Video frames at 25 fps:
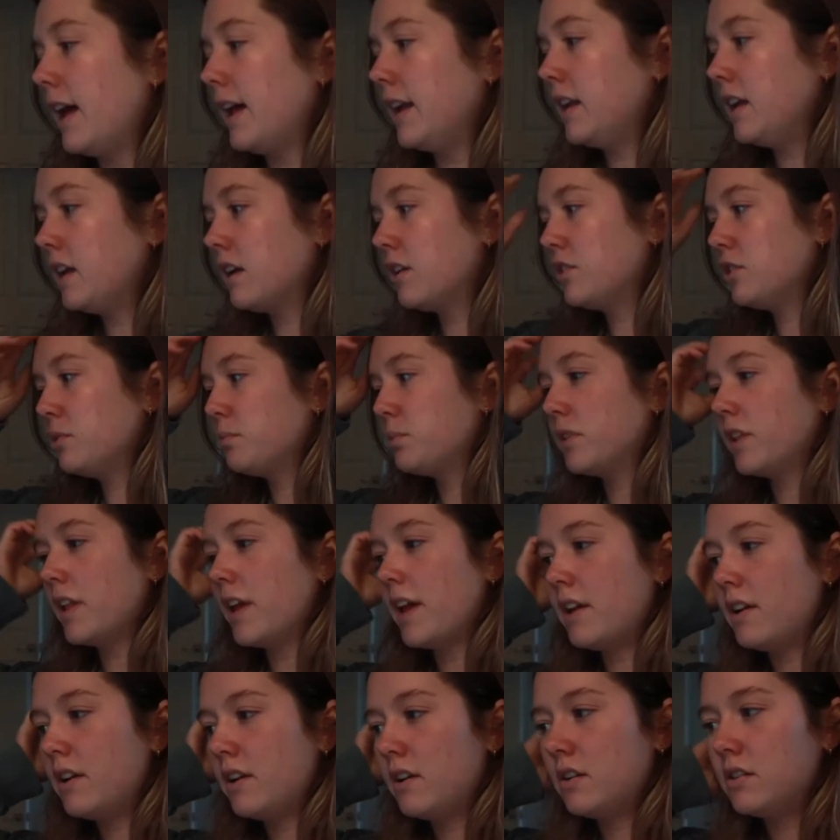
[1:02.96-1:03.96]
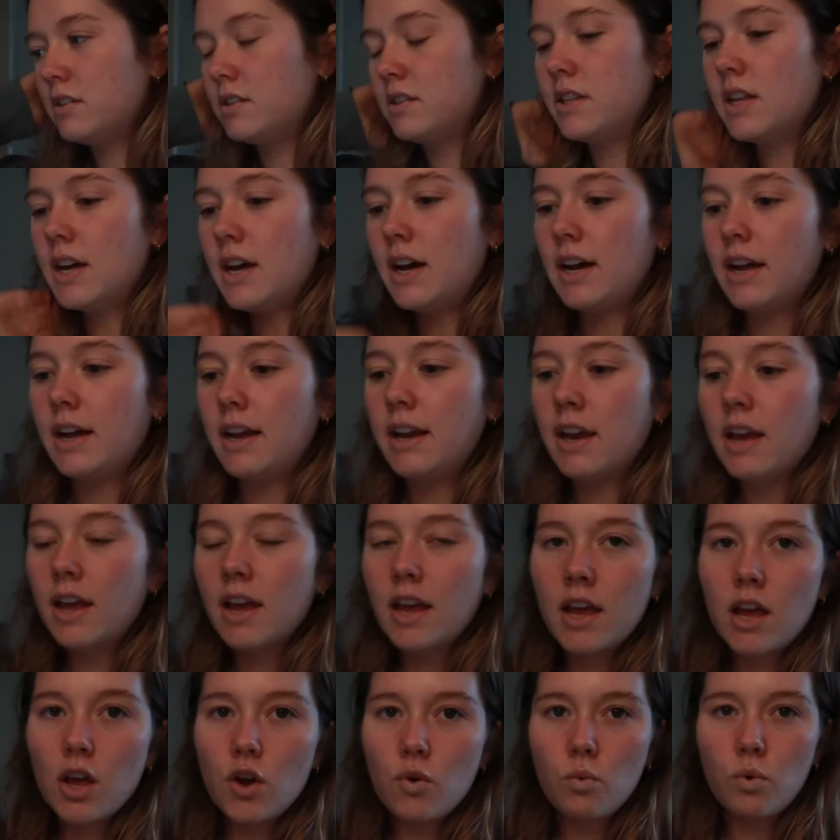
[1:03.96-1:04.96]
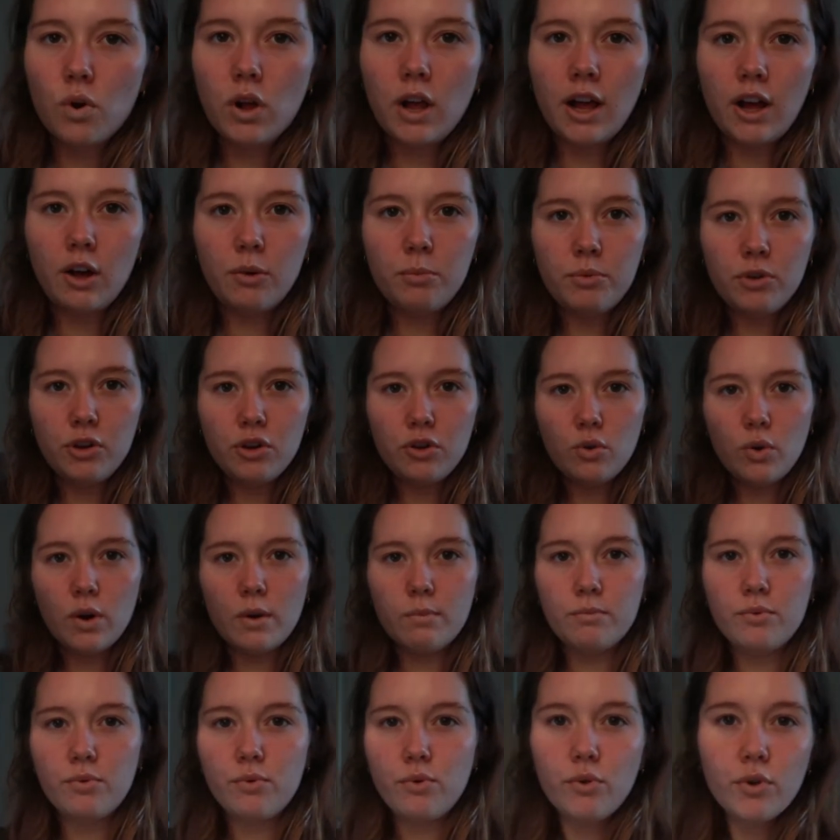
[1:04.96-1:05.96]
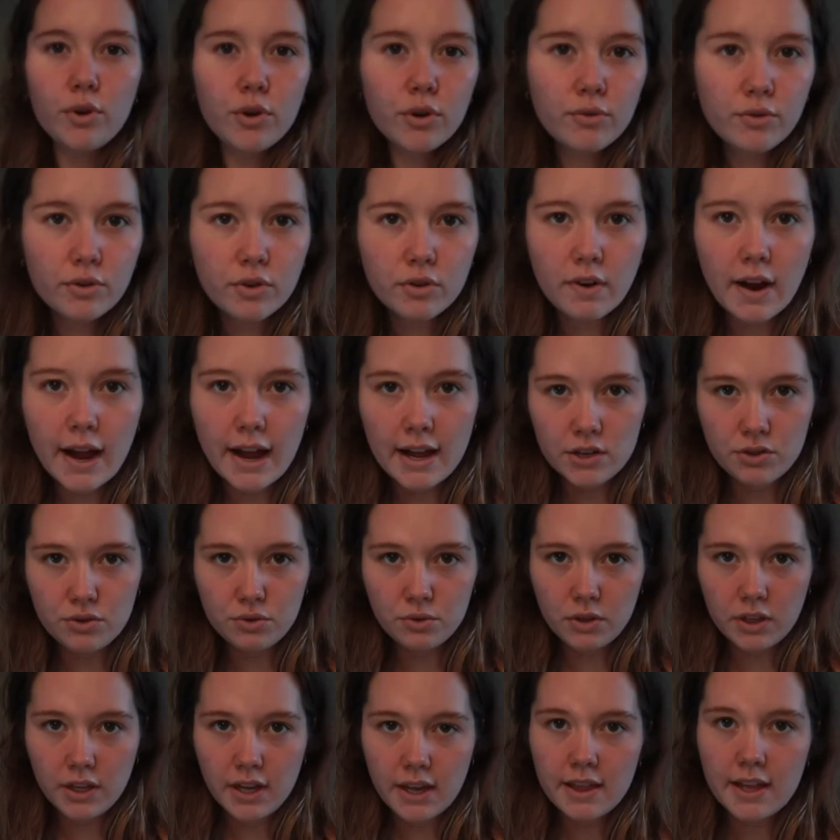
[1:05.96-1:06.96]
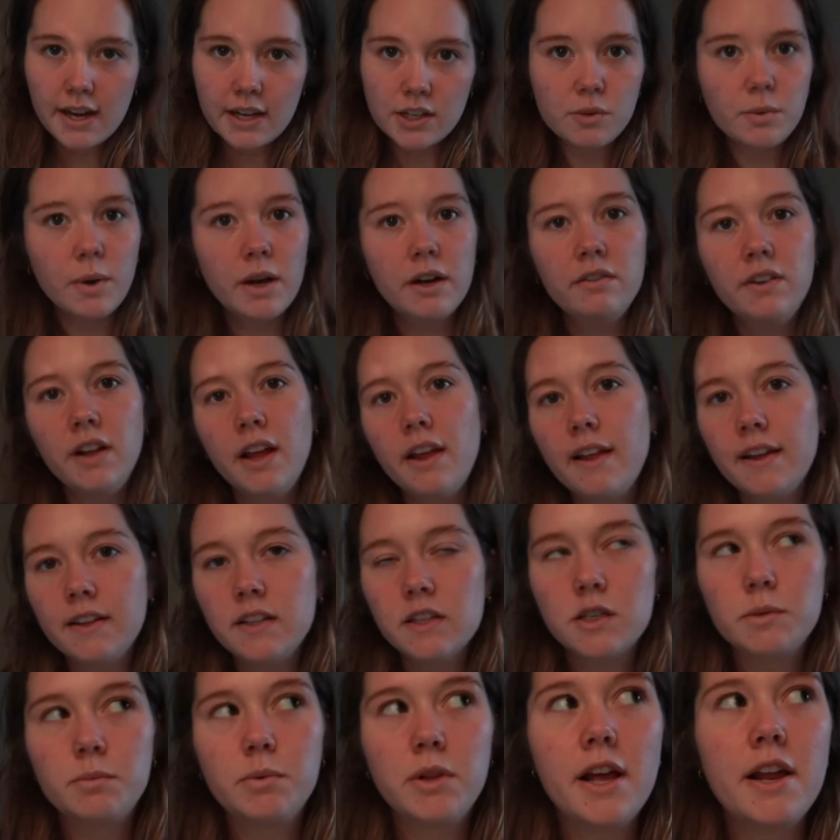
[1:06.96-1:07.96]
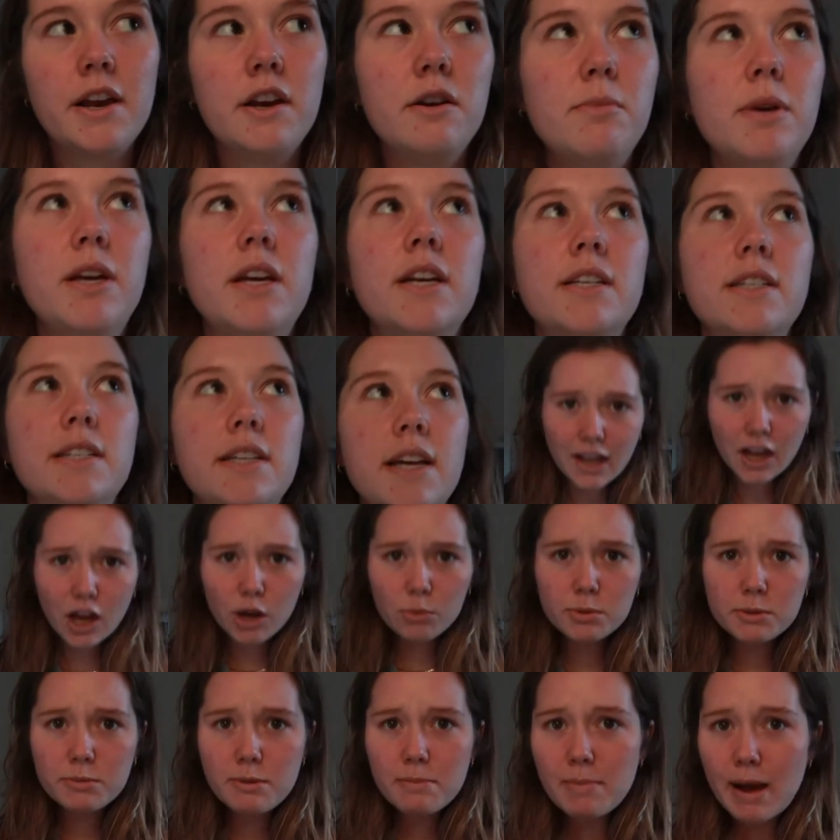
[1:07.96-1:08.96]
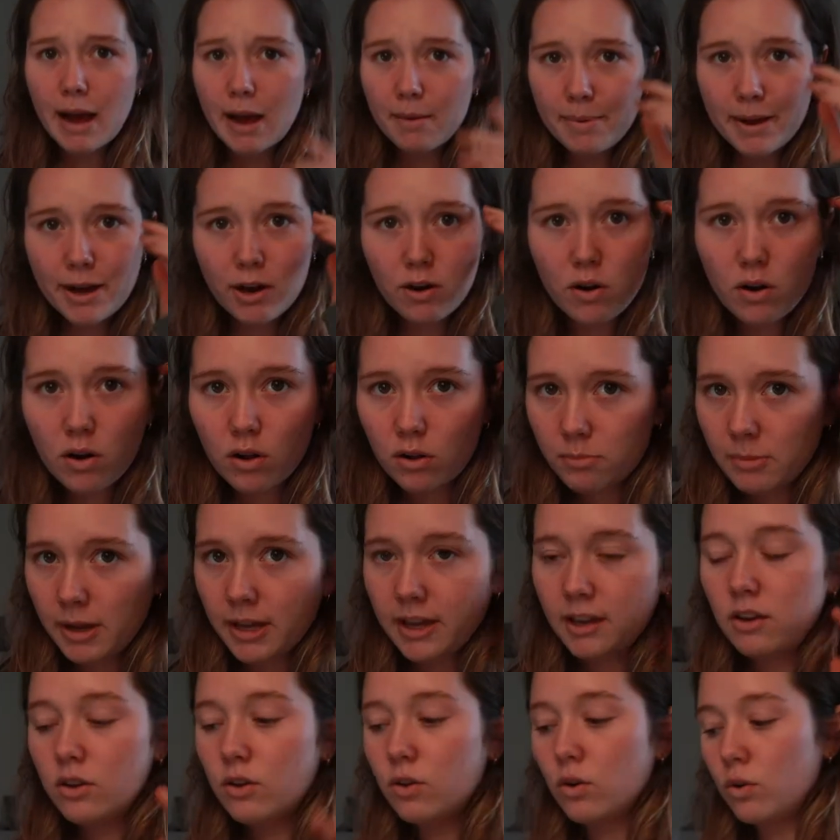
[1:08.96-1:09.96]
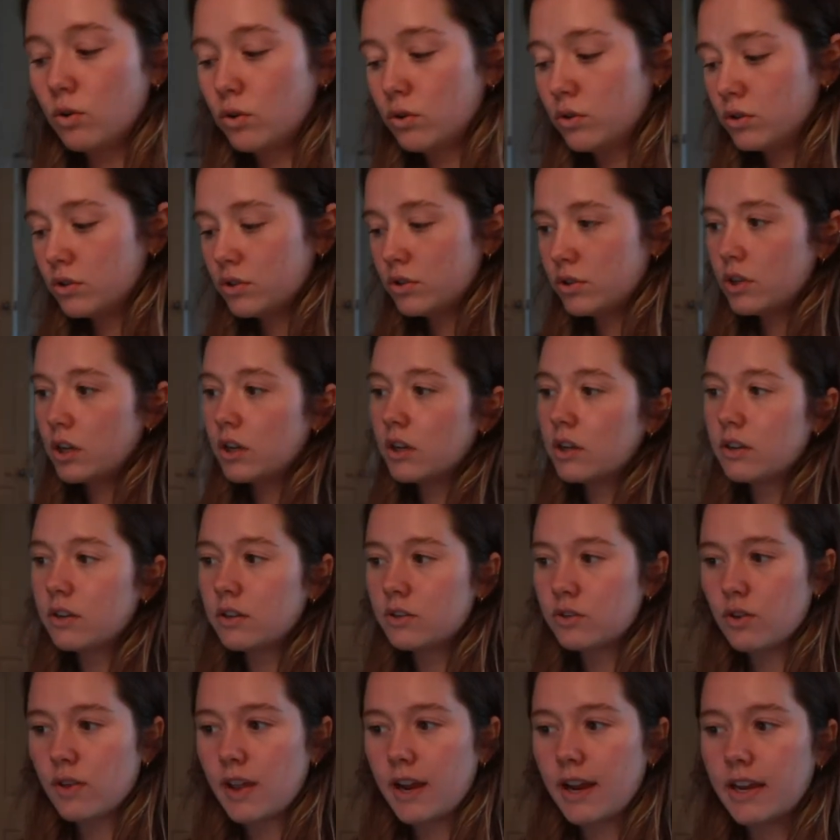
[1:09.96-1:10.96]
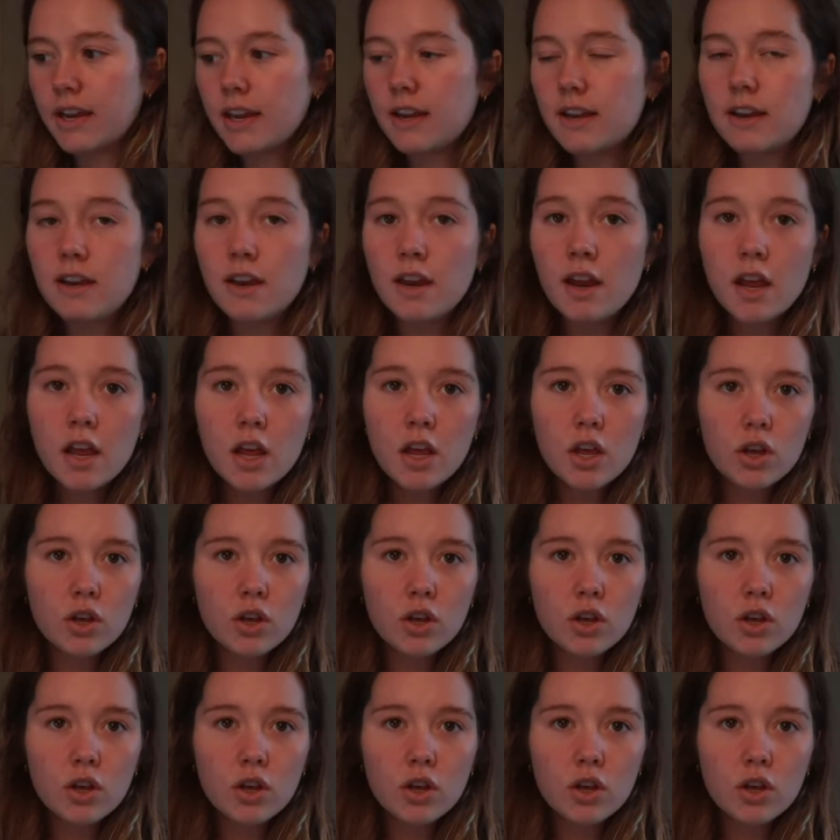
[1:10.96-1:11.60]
Any other planners that will help you improve gradually, that's why I really like this planner, because it helps me map out all my goals so that I can